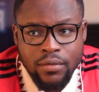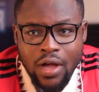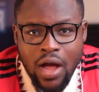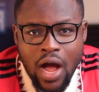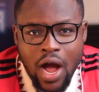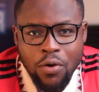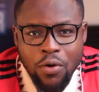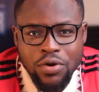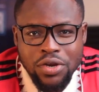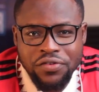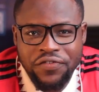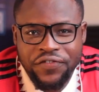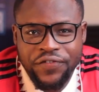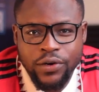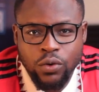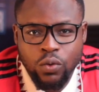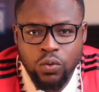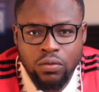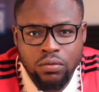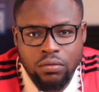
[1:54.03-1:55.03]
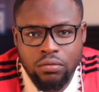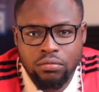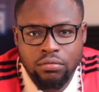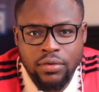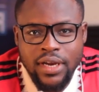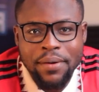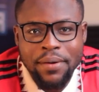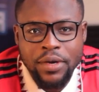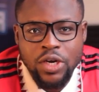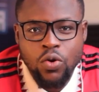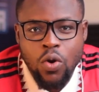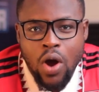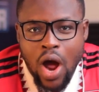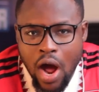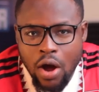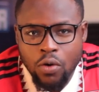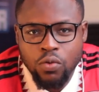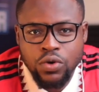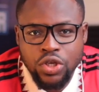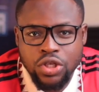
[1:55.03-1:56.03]
How will you feel? Let me know
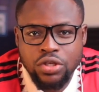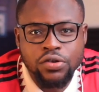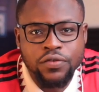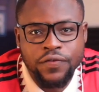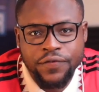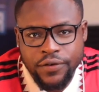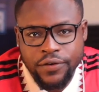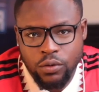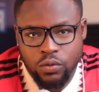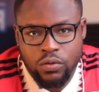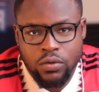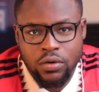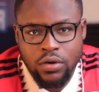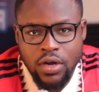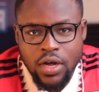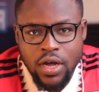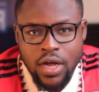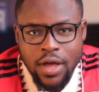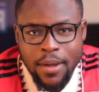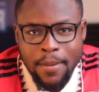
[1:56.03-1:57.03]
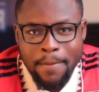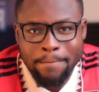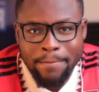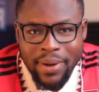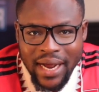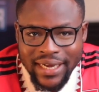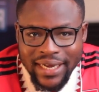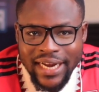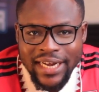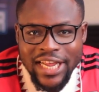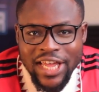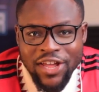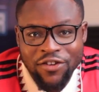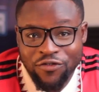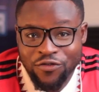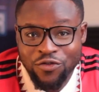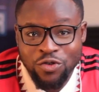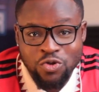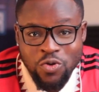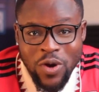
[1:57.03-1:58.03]
how will you feel. But then
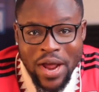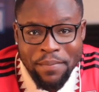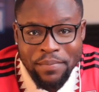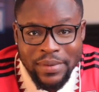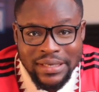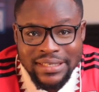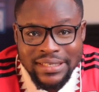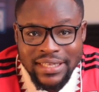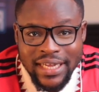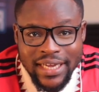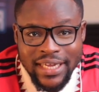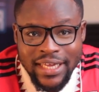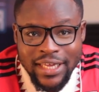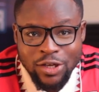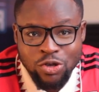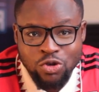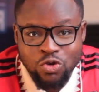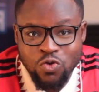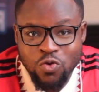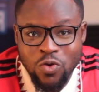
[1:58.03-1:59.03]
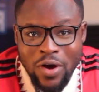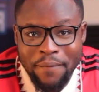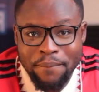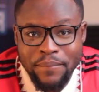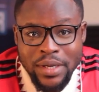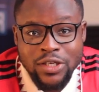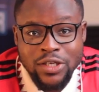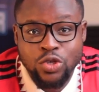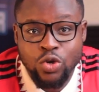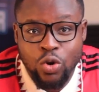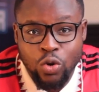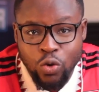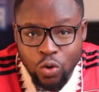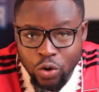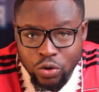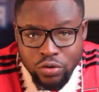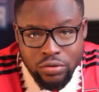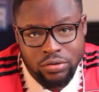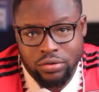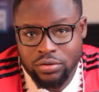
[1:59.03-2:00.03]
if you do a mistake, you are being
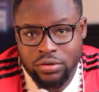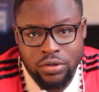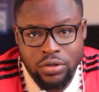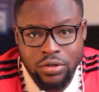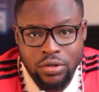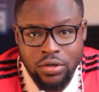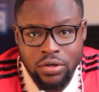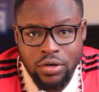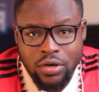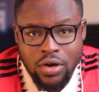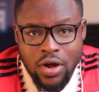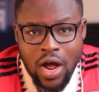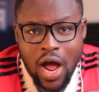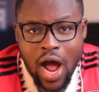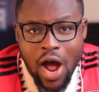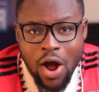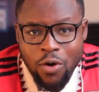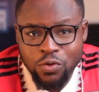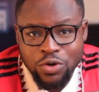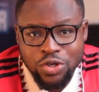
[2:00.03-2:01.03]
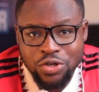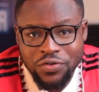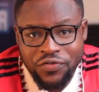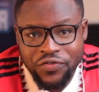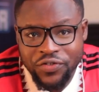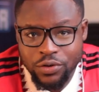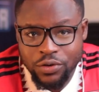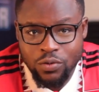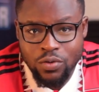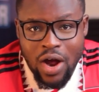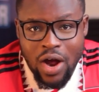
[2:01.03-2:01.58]
scolded. How will you feel?